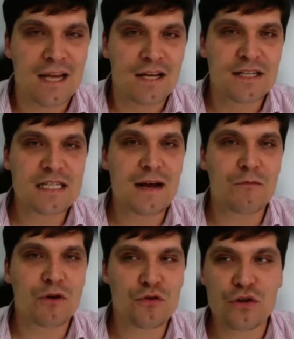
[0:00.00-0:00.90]

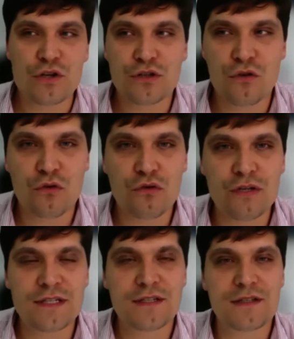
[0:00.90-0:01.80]
Someone who is
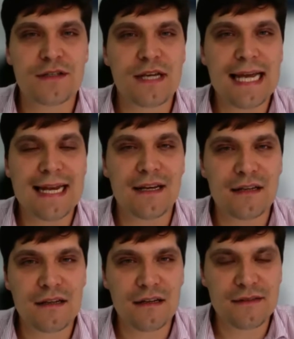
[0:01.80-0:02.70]
honest in
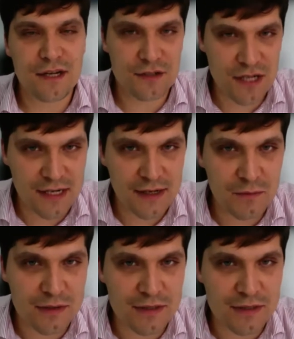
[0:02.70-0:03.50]
their dealing with